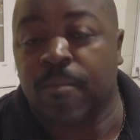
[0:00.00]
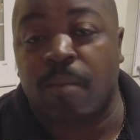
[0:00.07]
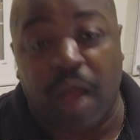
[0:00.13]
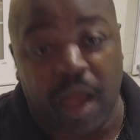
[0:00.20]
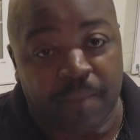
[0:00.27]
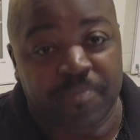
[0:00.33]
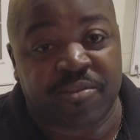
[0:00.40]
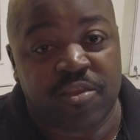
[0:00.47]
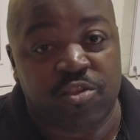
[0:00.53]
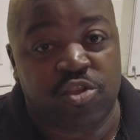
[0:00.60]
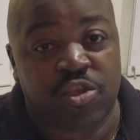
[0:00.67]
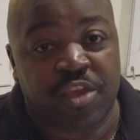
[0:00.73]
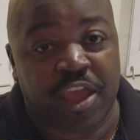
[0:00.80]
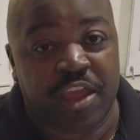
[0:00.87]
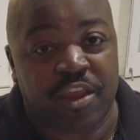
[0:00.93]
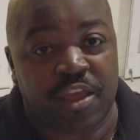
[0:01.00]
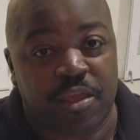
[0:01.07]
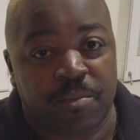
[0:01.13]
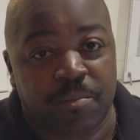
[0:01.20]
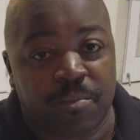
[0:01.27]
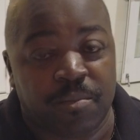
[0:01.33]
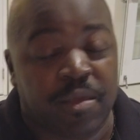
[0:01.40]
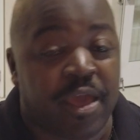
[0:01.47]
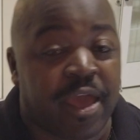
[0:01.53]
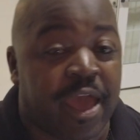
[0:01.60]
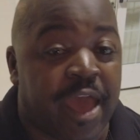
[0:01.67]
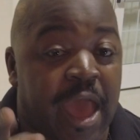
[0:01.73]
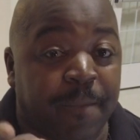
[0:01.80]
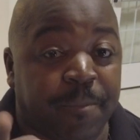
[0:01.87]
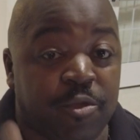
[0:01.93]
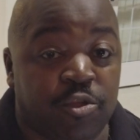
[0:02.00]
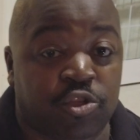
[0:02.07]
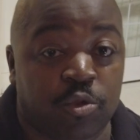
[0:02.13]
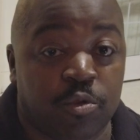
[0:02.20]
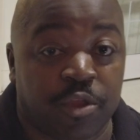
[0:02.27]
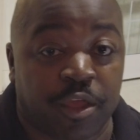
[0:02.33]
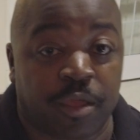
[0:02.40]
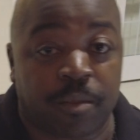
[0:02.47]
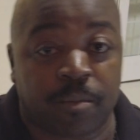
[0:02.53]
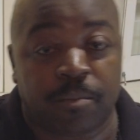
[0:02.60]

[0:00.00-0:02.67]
I'm TG Gainey. Happy shooting.